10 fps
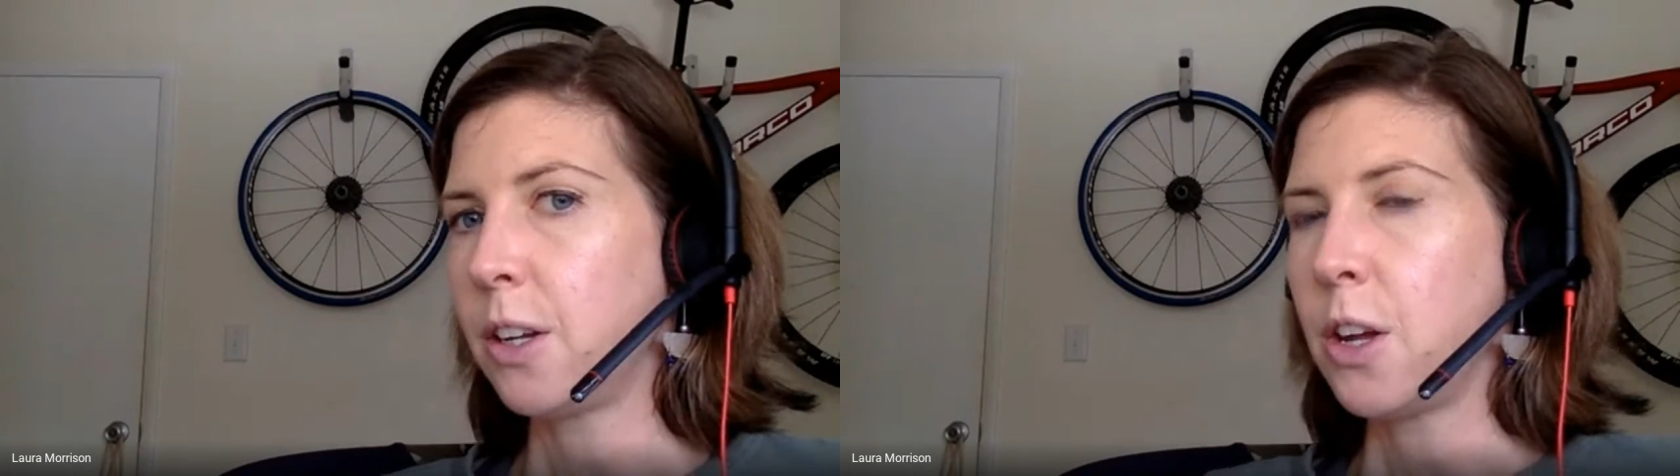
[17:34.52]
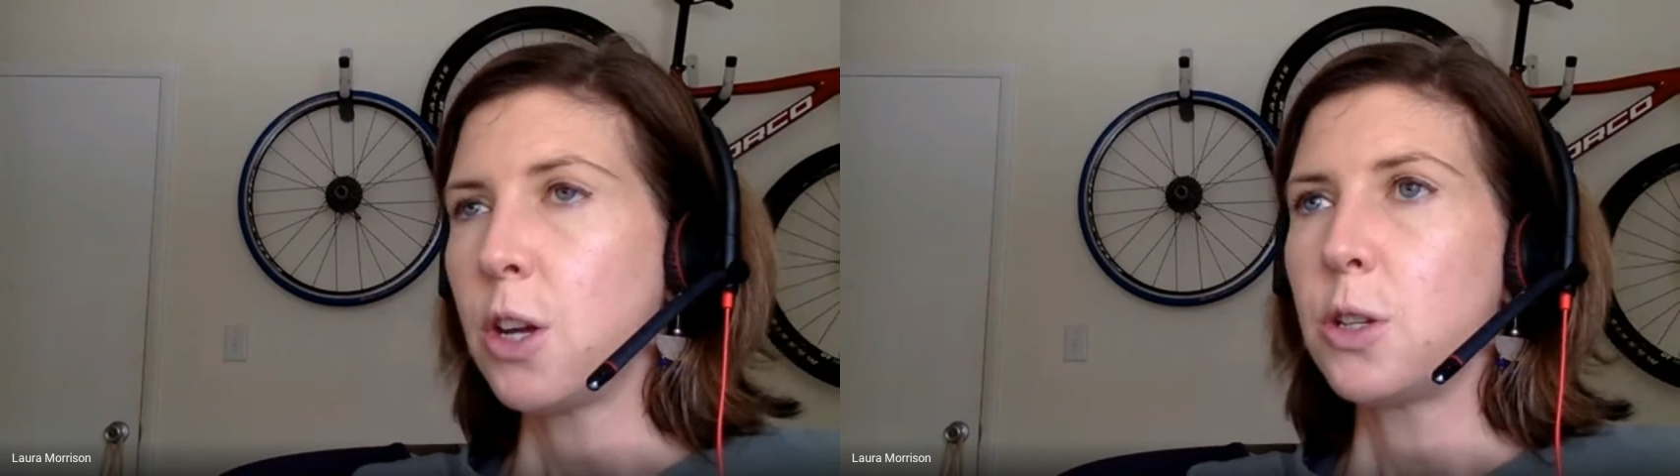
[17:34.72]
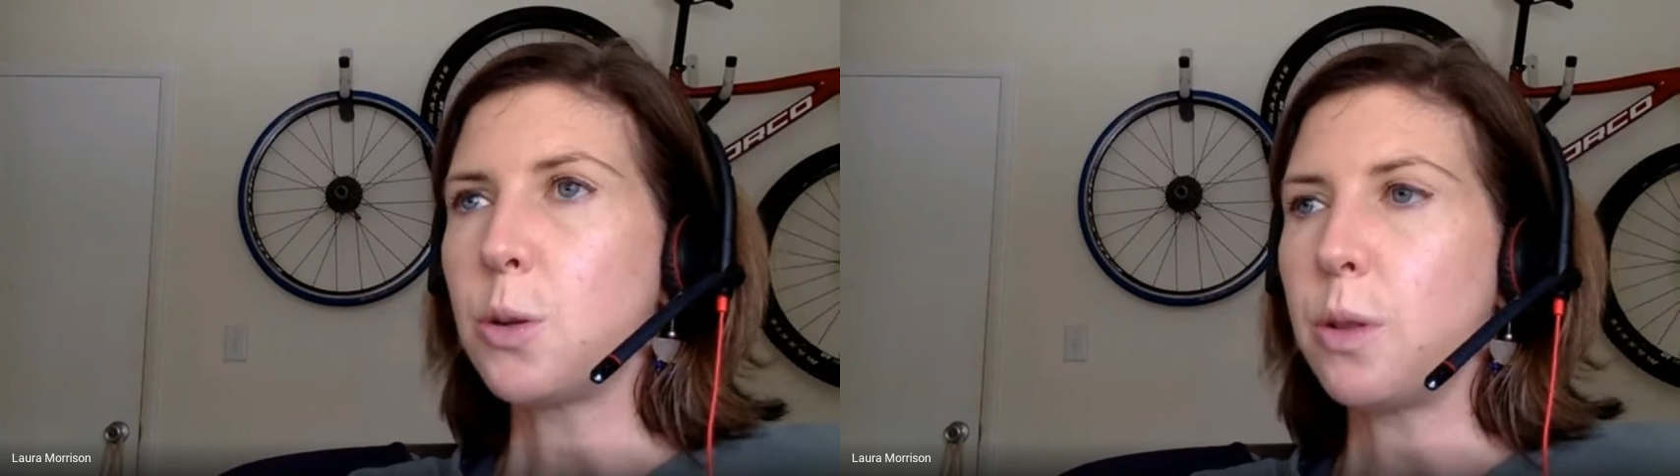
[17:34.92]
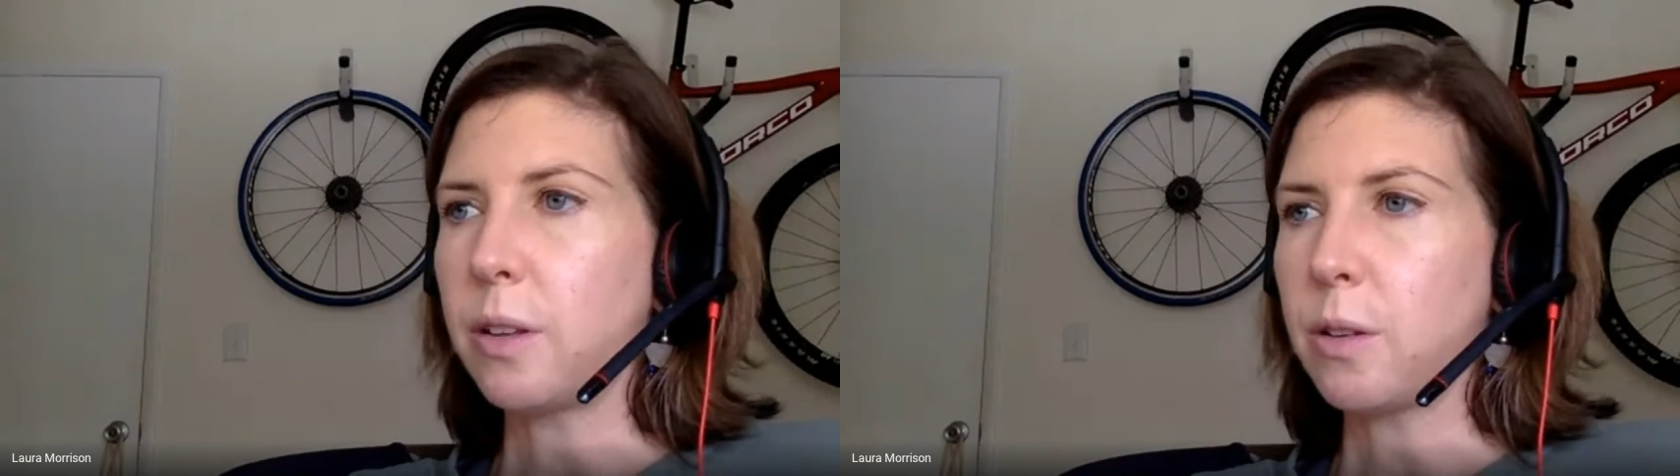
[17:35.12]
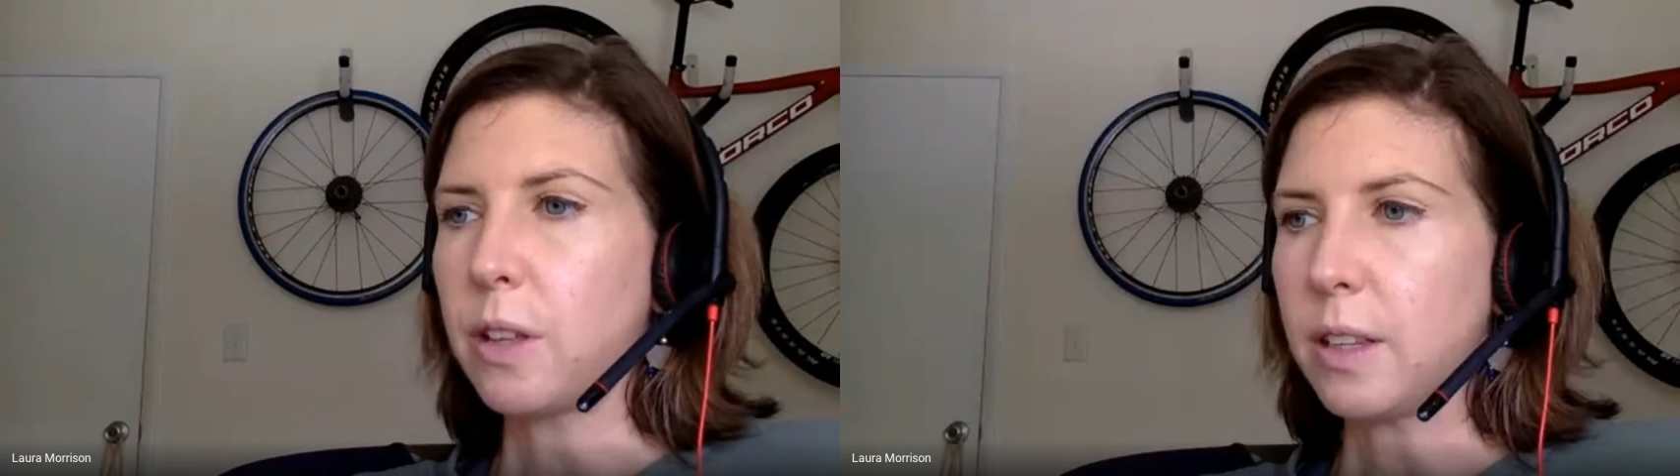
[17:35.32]
So the
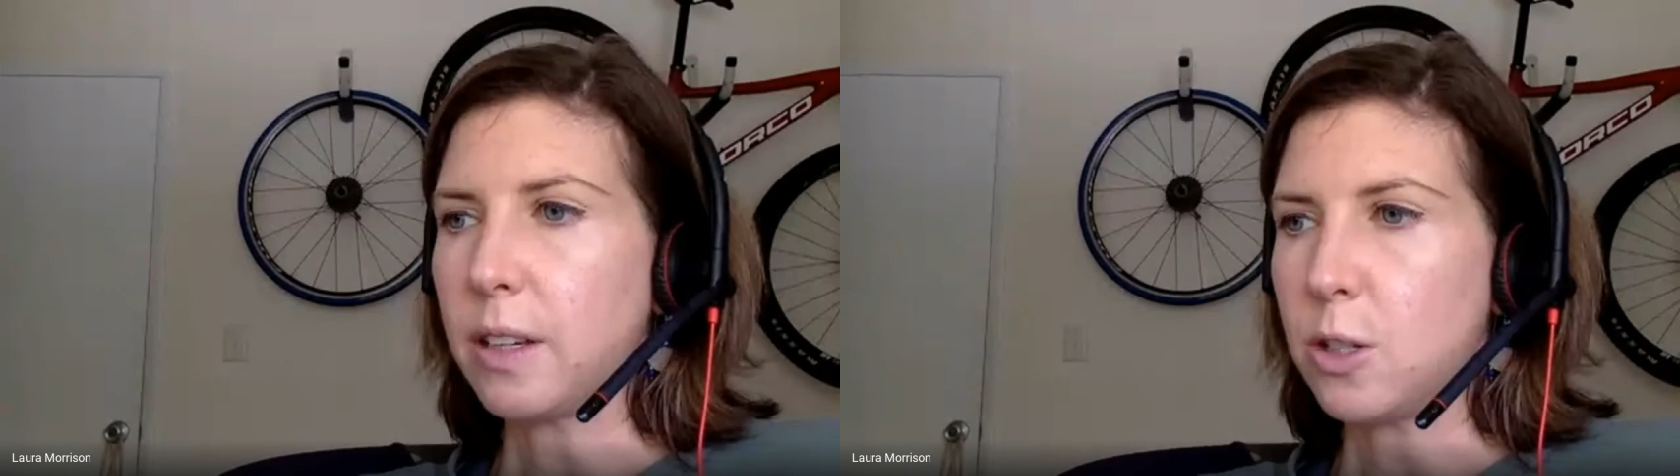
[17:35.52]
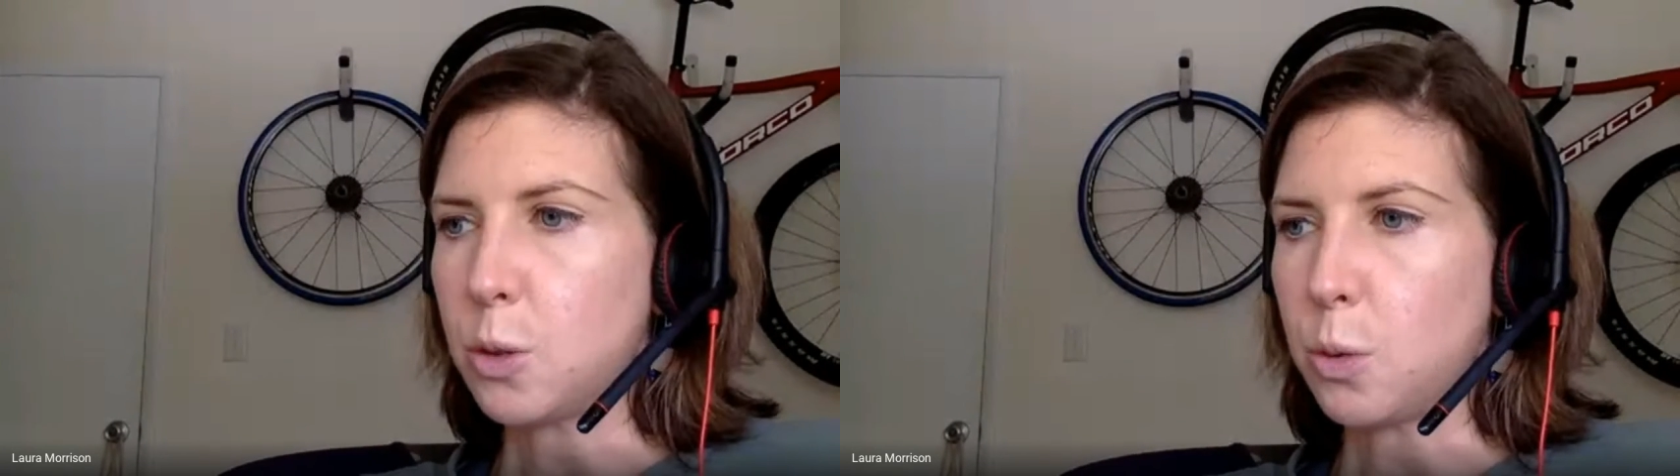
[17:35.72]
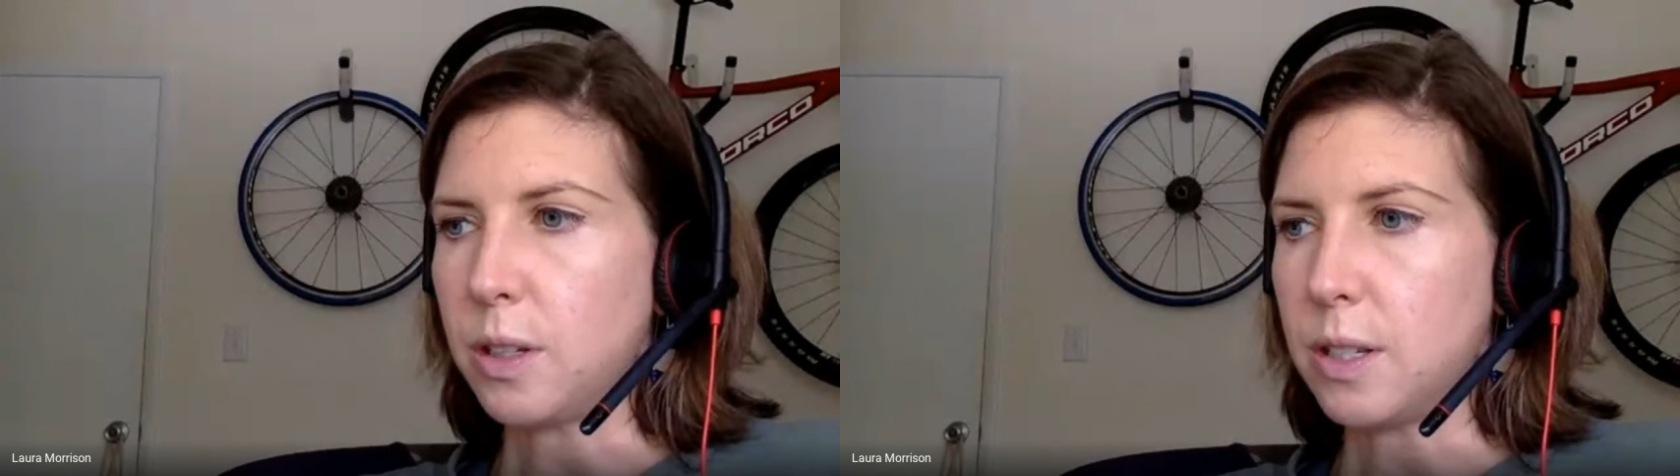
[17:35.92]
other thing that I just wanted